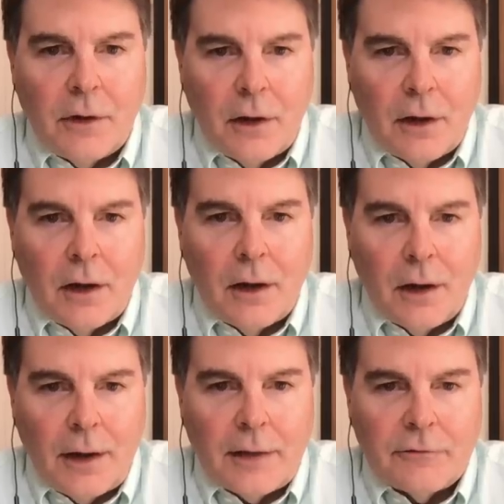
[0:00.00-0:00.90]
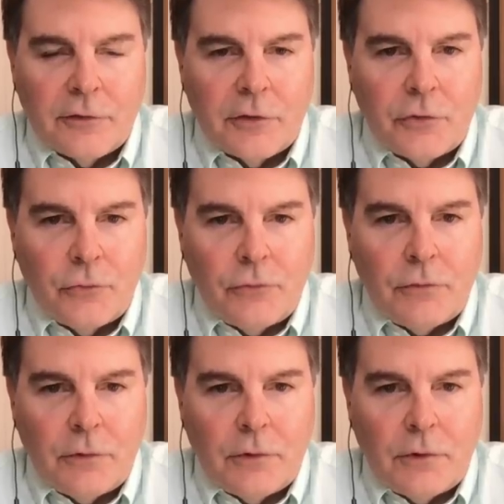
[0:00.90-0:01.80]
and said you
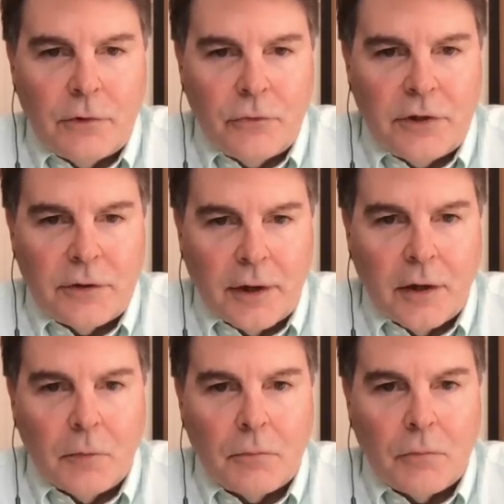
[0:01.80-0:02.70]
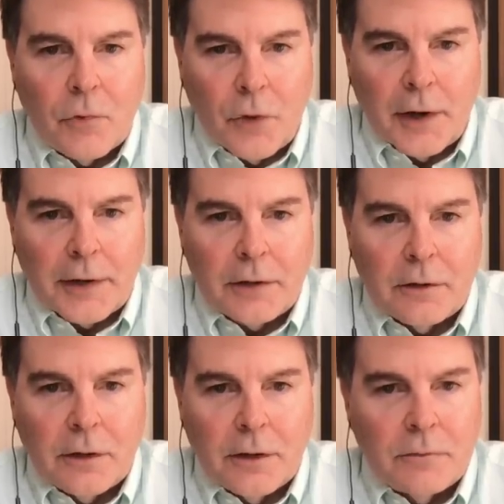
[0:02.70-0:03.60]
need to help Gregg.
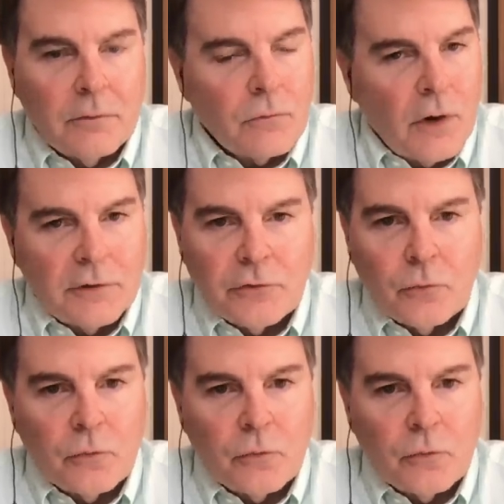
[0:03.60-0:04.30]
And Roger